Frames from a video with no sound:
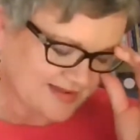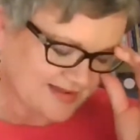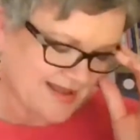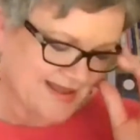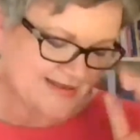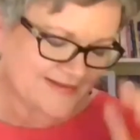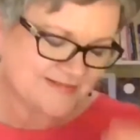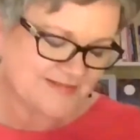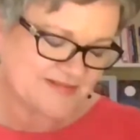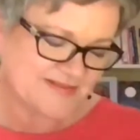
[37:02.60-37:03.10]

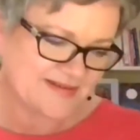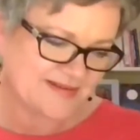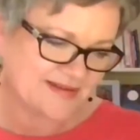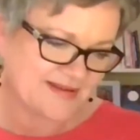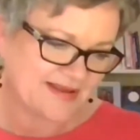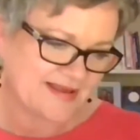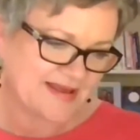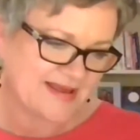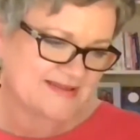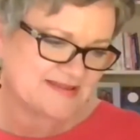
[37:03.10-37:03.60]
and
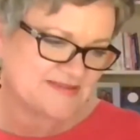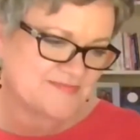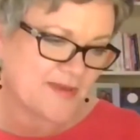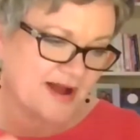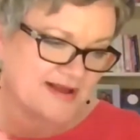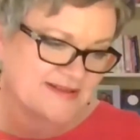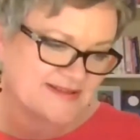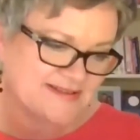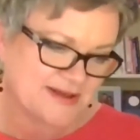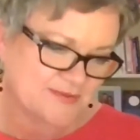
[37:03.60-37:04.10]
his
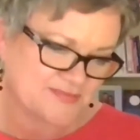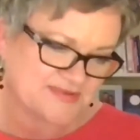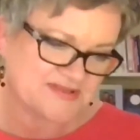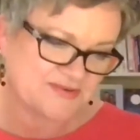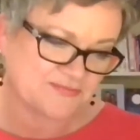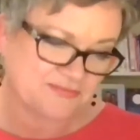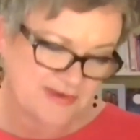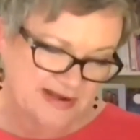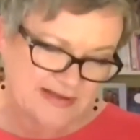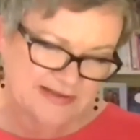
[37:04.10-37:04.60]
mindset was
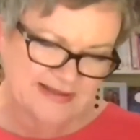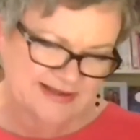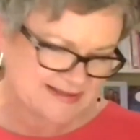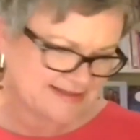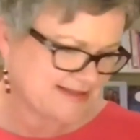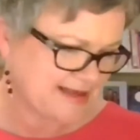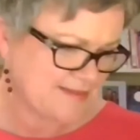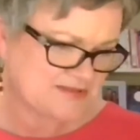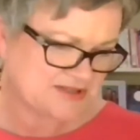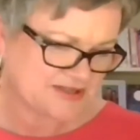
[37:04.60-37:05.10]
a real
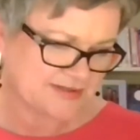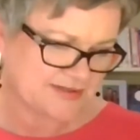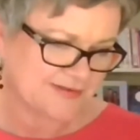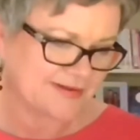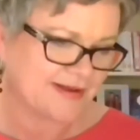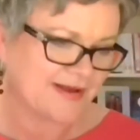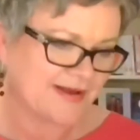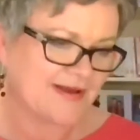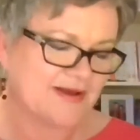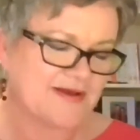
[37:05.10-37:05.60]

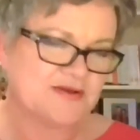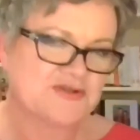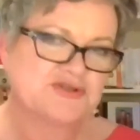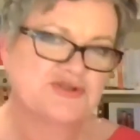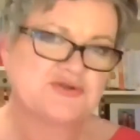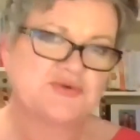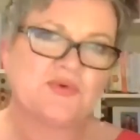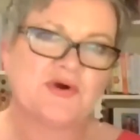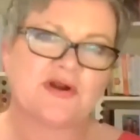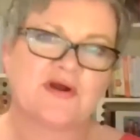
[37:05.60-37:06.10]
exception
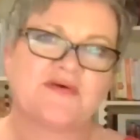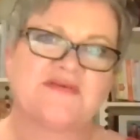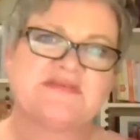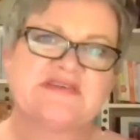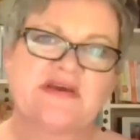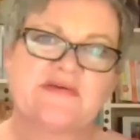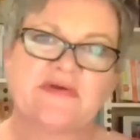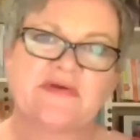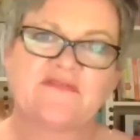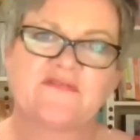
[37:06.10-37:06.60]
to what I was
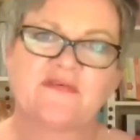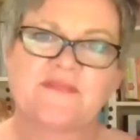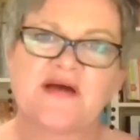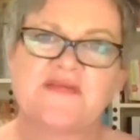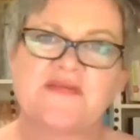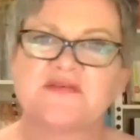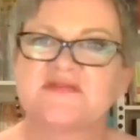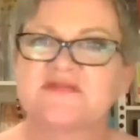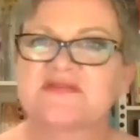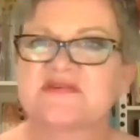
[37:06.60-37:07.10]
hearing from
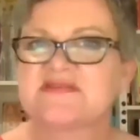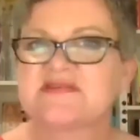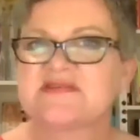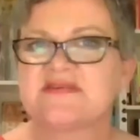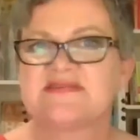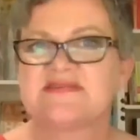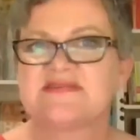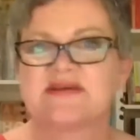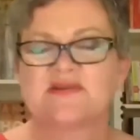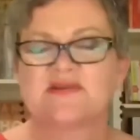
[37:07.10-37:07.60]
others, because
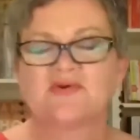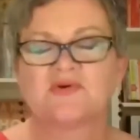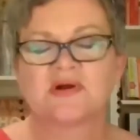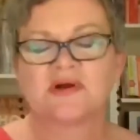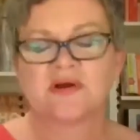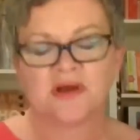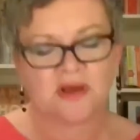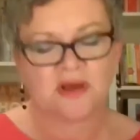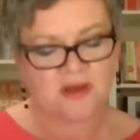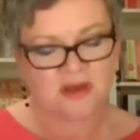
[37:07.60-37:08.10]
he said, look,
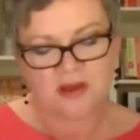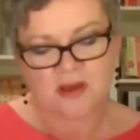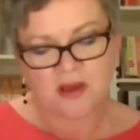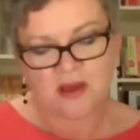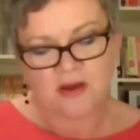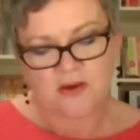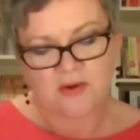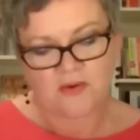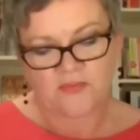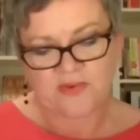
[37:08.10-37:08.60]

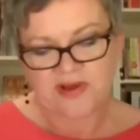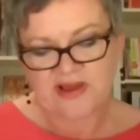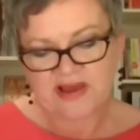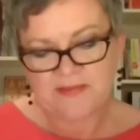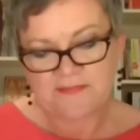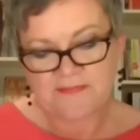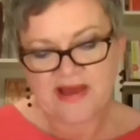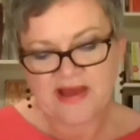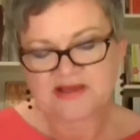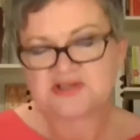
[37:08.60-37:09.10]
we
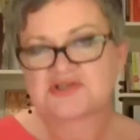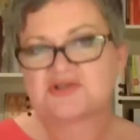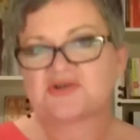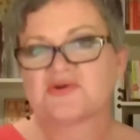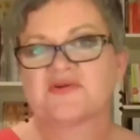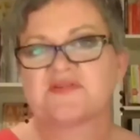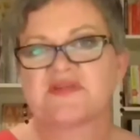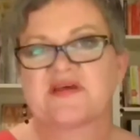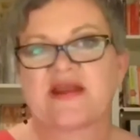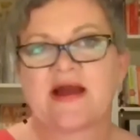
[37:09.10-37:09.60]
made
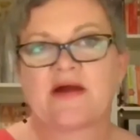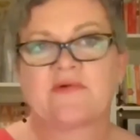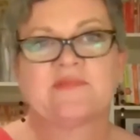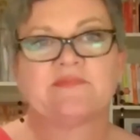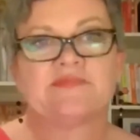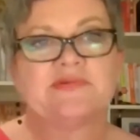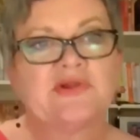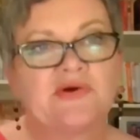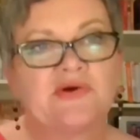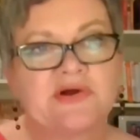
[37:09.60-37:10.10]
sure that our
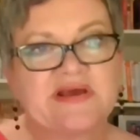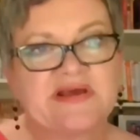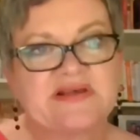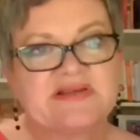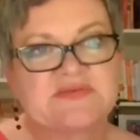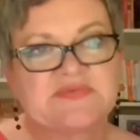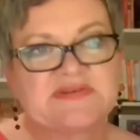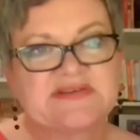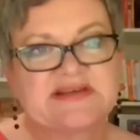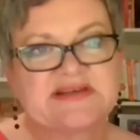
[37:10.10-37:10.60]

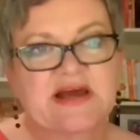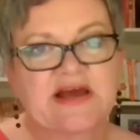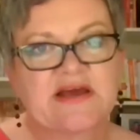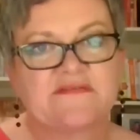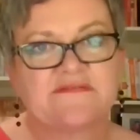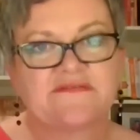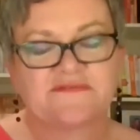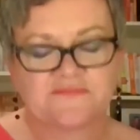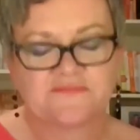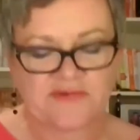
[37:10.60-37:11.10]
employees were
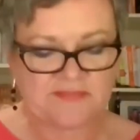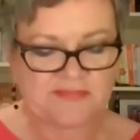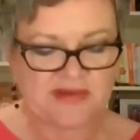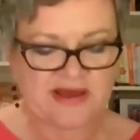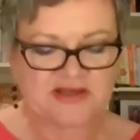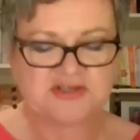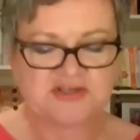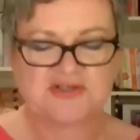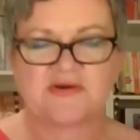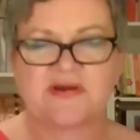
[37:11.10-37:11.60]
safe. We
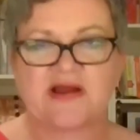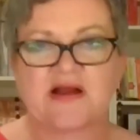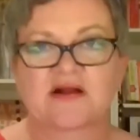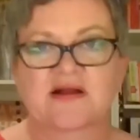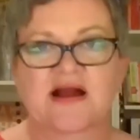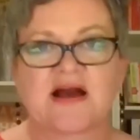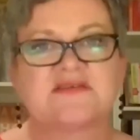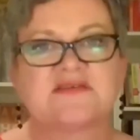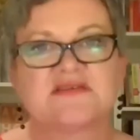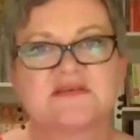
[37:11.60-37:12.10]
made sure our
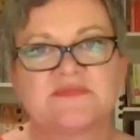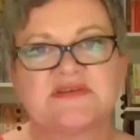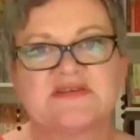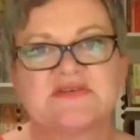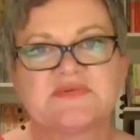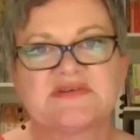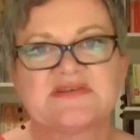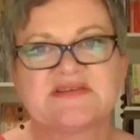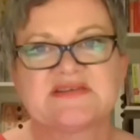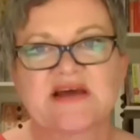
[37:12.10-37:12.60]

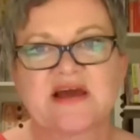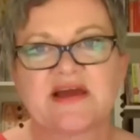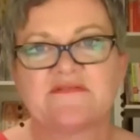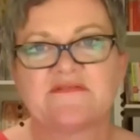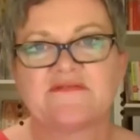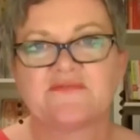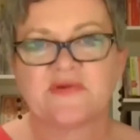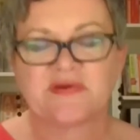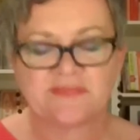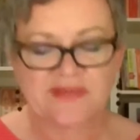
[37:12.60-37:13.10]
customers were
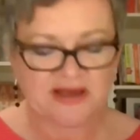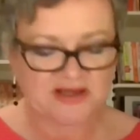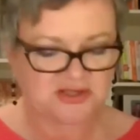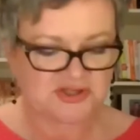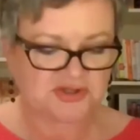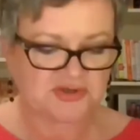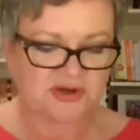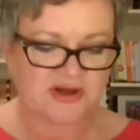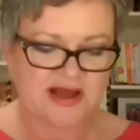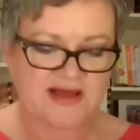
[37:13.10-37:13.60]
safe. We made
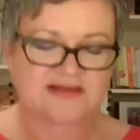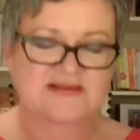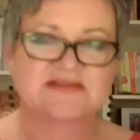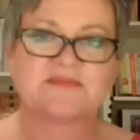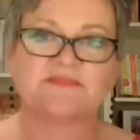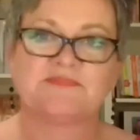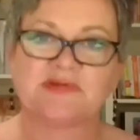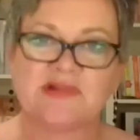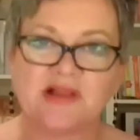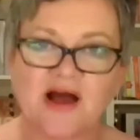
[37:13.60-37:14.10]
sure our
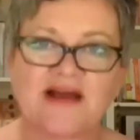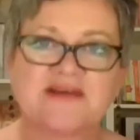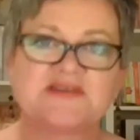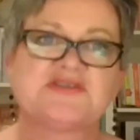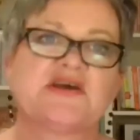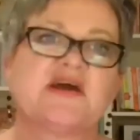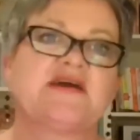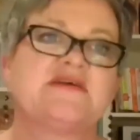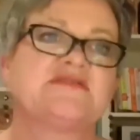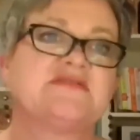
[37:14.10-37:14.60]
supply
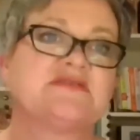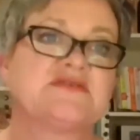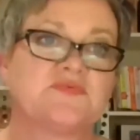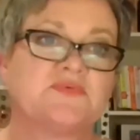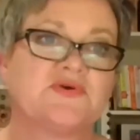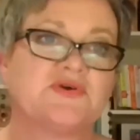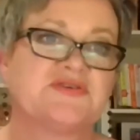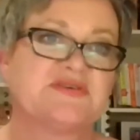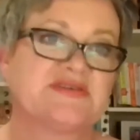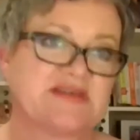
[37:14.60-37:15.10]
chains
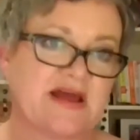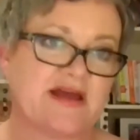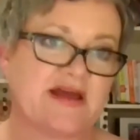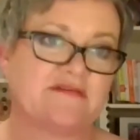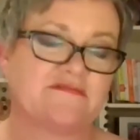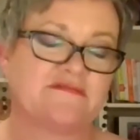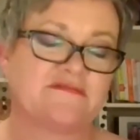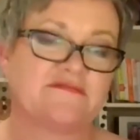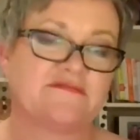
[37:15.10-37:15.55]
were safe.